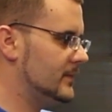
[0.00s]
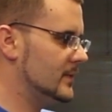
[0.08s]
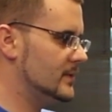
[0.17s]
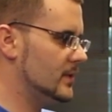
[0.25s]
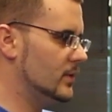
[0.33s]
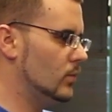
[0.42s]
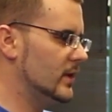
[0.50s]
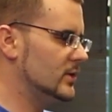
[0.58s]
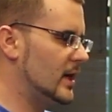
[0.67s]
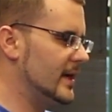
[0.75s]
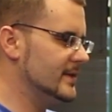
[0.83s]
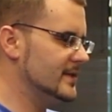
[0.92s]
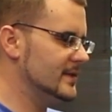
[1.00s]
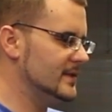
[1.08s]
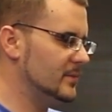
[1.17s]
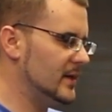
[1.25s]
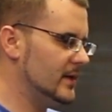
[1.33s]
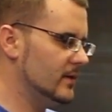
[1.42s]
So you want to try to
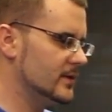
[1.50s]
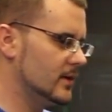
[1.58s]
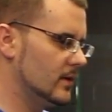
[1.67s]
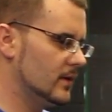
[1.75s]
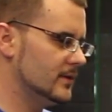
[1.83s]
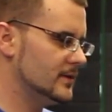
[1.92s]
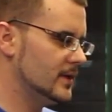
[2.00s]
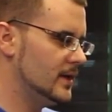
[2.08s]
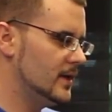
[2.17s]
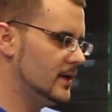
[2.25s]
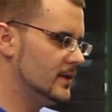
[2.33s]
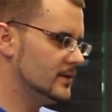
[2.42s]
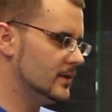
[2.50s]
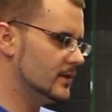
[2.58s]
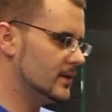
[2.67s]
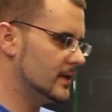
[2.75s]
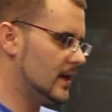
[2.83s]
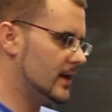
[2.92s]
anticipate your turns, so you
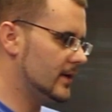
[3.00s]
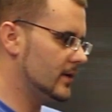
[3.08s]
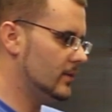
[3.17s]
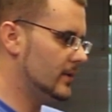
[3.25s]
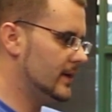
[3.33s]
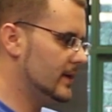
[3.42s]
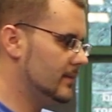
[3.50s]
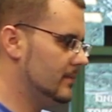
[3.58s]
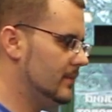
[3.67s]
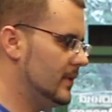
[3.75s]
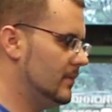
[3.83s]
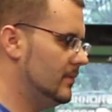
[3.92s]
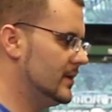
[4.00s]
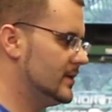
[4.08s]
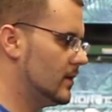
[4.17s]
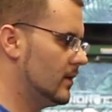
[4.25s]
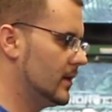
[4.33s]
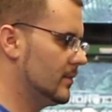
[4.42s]
can kind of go in and be
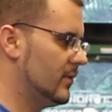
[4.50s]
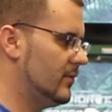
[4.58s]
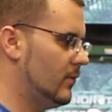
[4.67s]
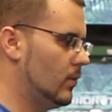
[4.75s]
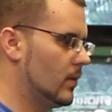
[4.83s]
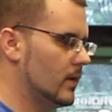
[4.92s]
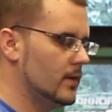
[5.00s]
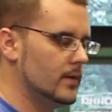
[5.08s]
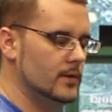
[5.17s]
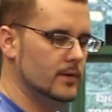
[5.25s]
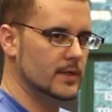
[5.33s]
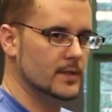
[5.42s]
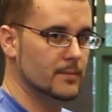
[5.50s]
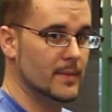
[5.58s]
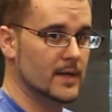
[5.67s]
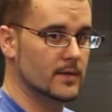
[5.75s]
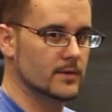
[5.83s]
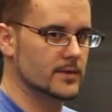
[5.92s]
turning before you need to
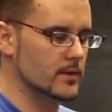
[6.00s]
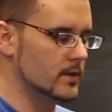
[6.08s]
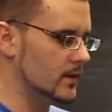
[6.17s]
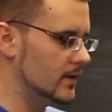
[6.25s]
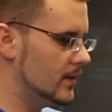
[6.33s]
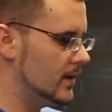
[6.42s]
make your turn.